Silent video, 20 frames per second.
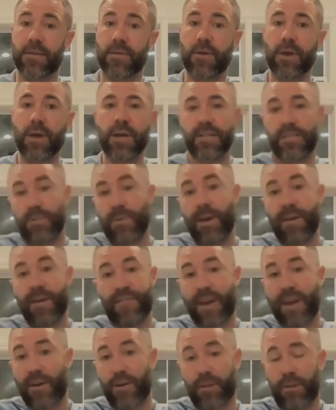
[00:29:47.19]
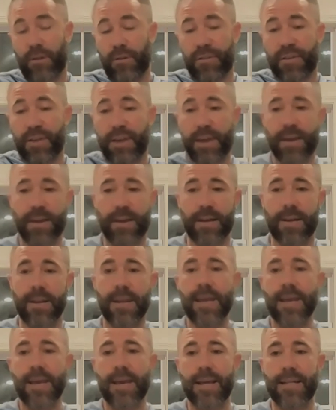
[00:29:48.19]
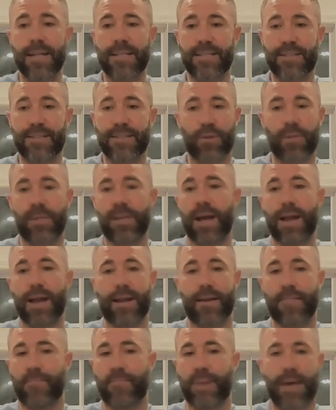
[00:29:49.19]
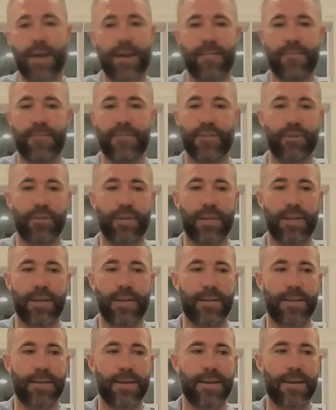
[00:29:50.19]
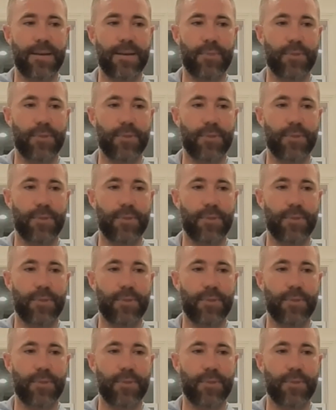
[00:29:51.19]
So she went and found her little thing, and it's certainly not a competitive cheerleading league.